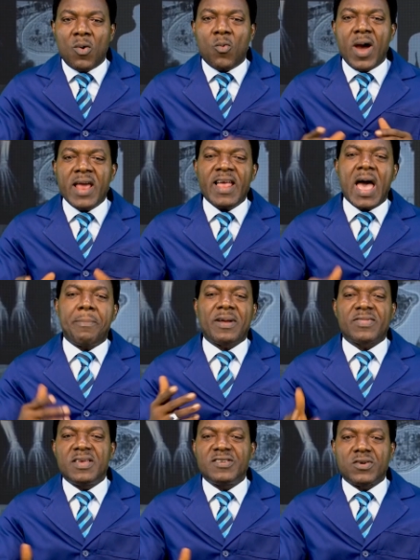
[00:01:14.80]
While
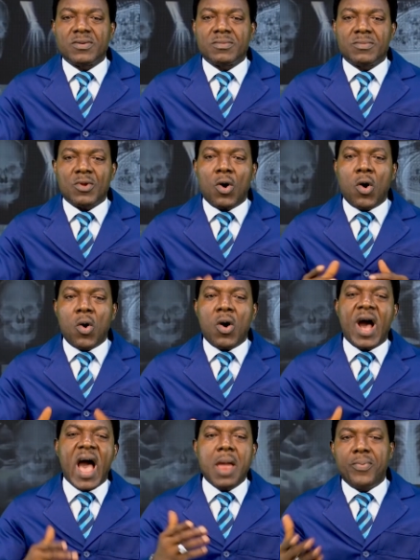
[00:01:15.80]
hypertension or
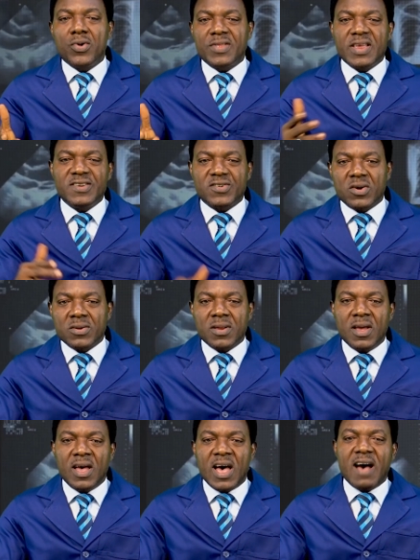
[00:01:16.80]
hypotension
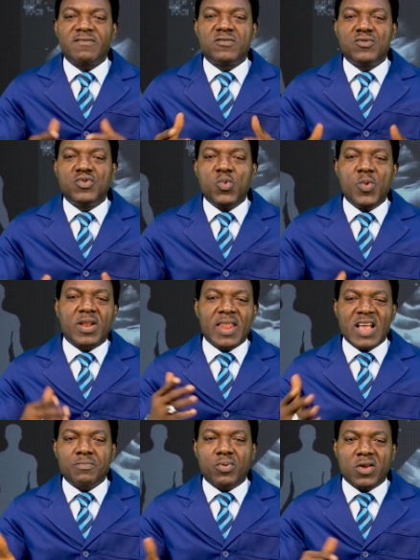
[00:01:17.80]
have to do with
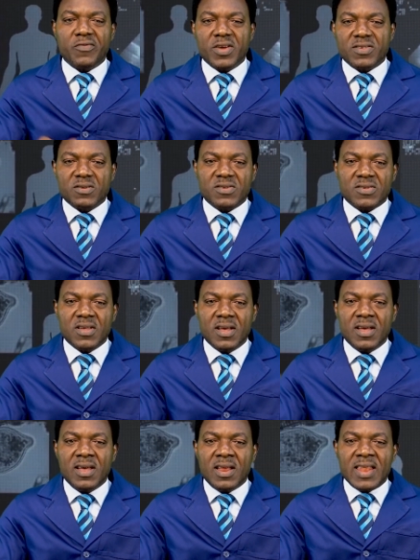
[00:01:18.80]
large blood vessels,
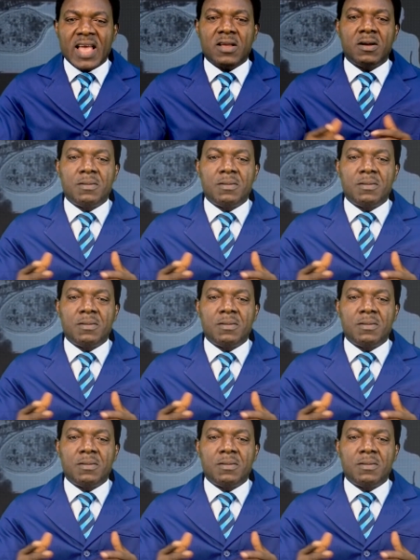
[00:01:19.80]
like